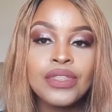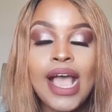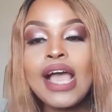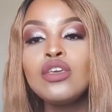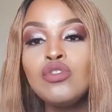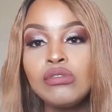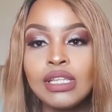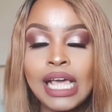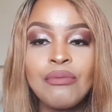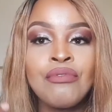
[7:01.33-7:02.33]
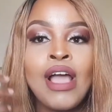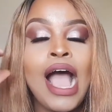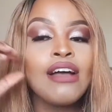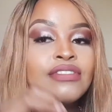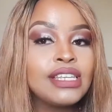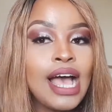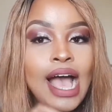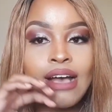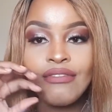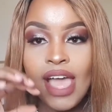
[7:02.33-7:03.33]
I use, like, after
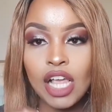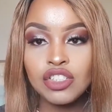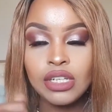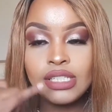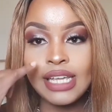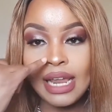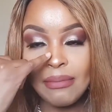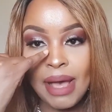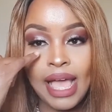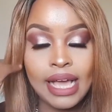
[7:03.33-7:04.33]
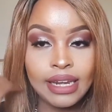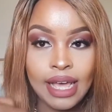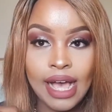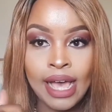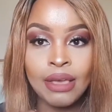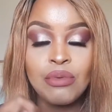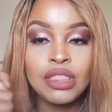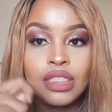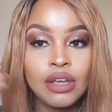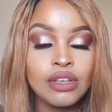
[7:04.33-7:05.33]
I've actually done my under eye
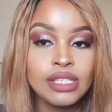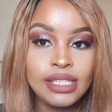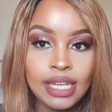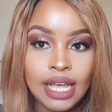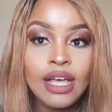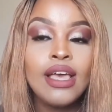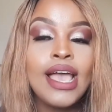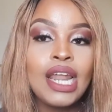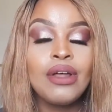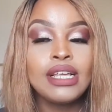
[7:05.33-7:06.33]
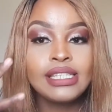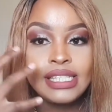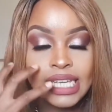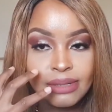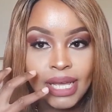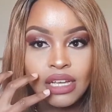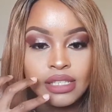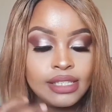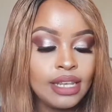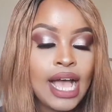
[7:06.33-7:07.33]
with the concealer and I want to set my
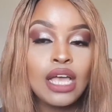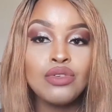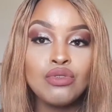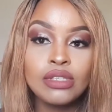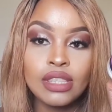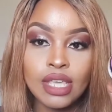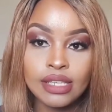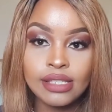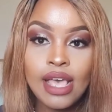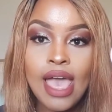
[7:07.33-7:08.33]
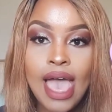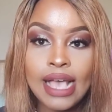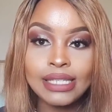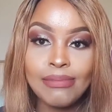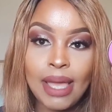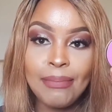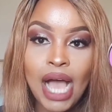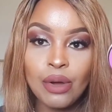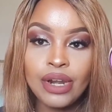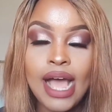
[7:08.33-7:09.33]
concealer, I use this as my
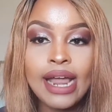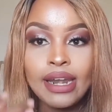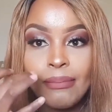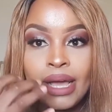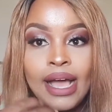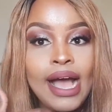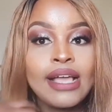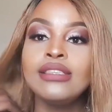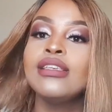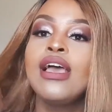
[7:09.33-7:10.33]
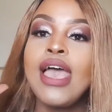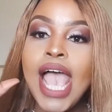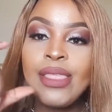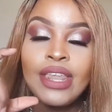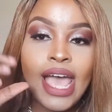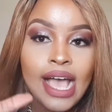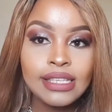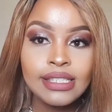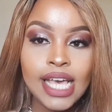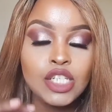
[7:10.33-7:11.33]
powder under my eyes, and it
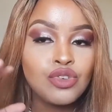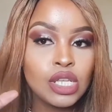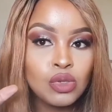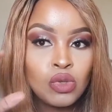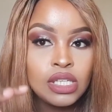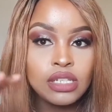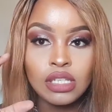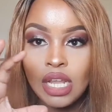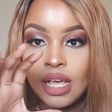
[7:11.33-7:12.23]
has that translucent